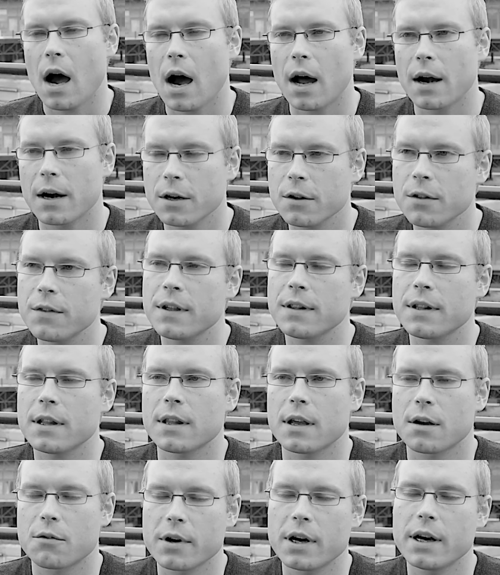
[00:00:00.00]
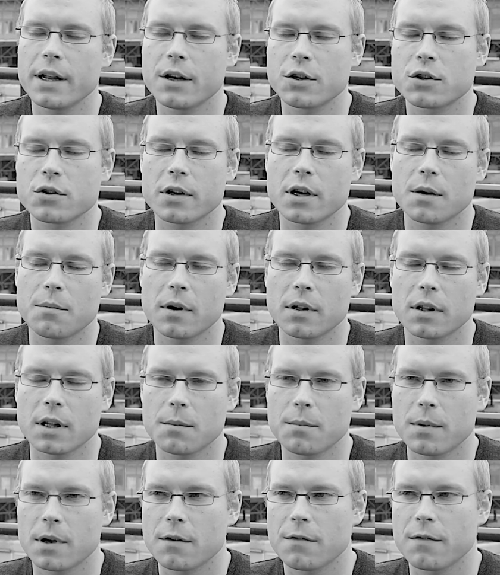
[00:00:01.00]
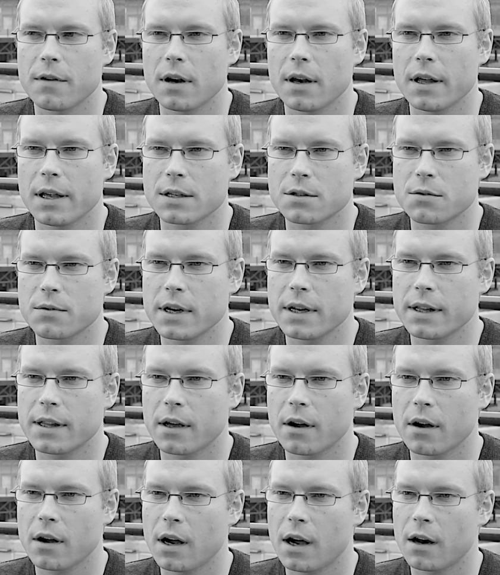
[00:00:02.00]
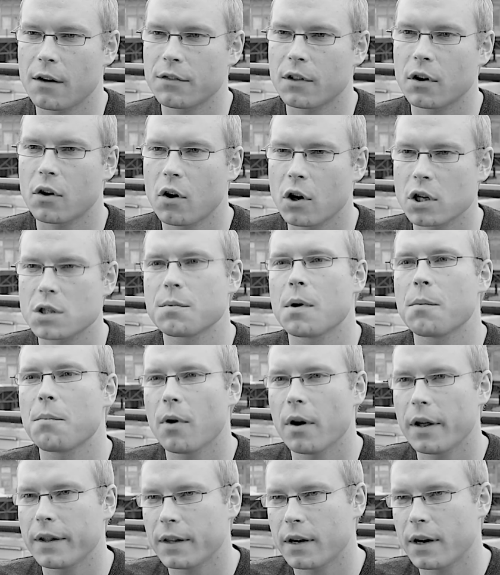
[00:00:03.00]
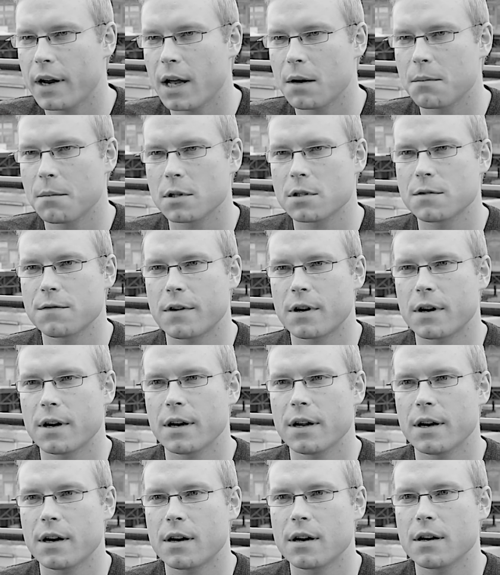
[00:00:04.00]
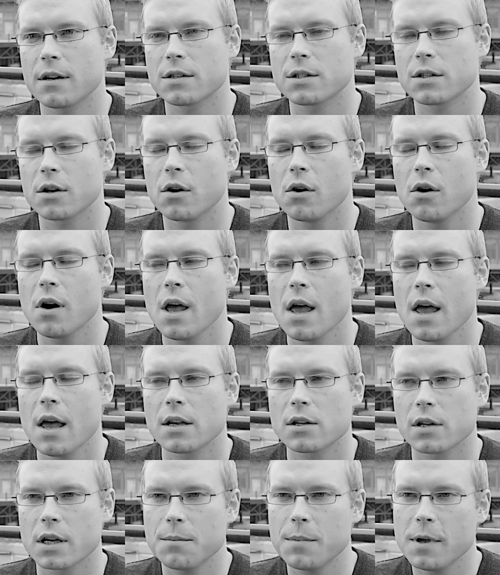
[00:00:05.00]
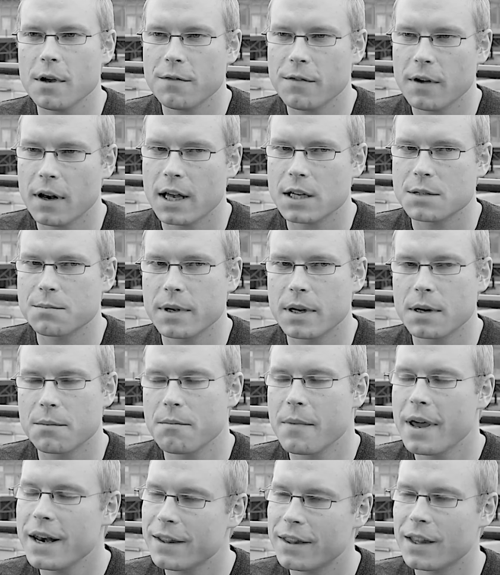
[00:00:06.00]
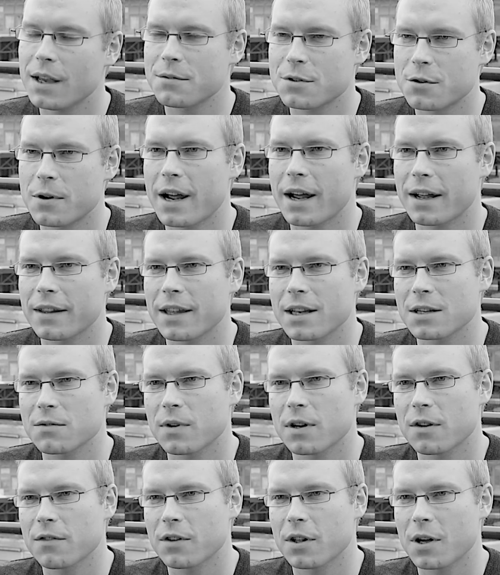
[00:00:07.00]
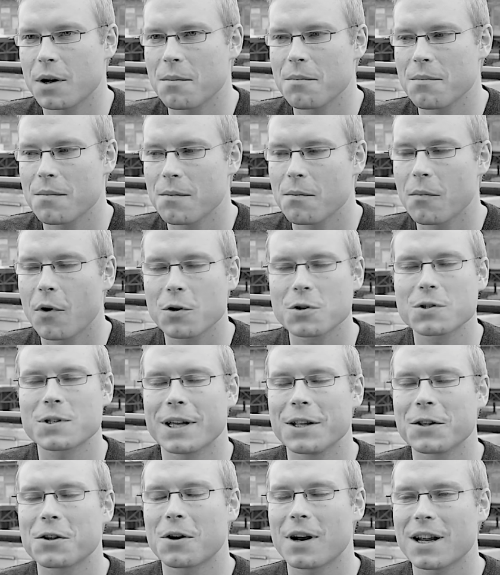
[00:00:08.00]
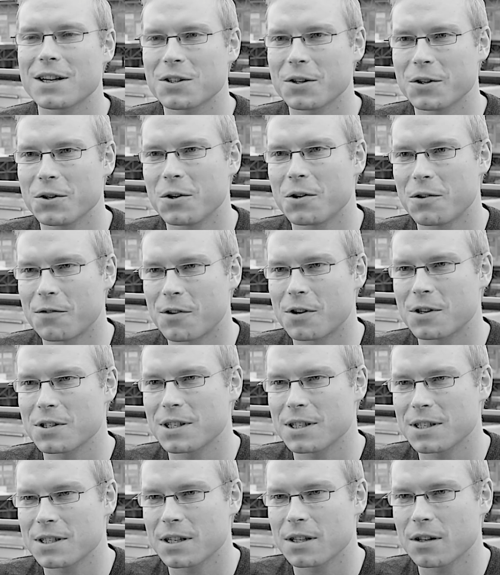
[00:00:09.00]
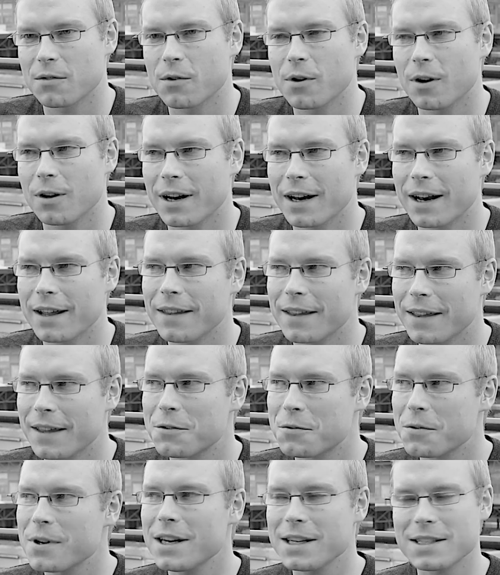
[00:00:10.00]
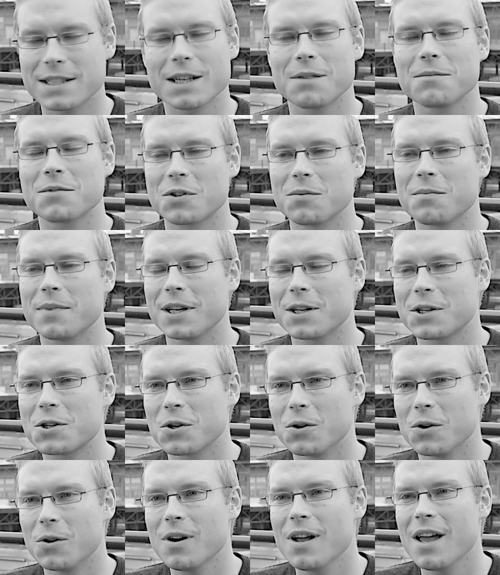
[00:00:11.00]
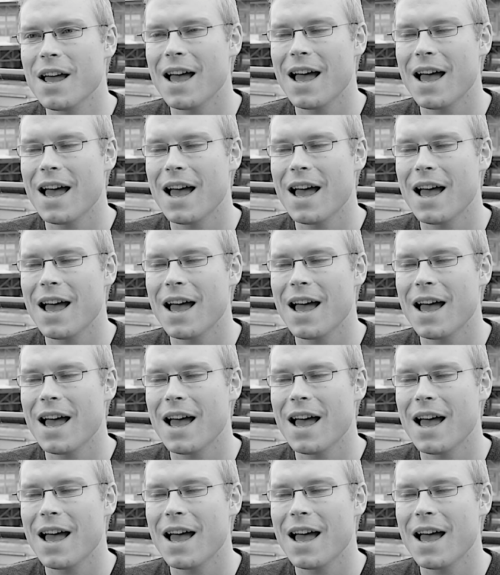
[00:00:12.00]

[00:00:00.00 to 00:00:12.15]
Another thing that I really enjoy about EPFL is really the kind of the cosmopolitan atmosphere in here. So EPFL has been many times ranked as one of the most international universities in the world, and that really seems to be true.